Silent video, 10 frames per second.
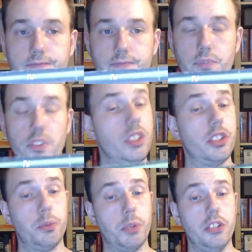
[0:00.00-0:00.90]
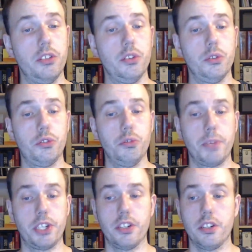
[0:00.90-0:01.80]
is the one you use to
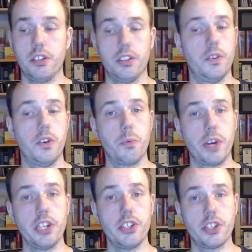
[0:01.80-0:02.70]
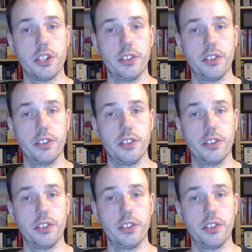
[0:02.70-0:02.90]
measure range,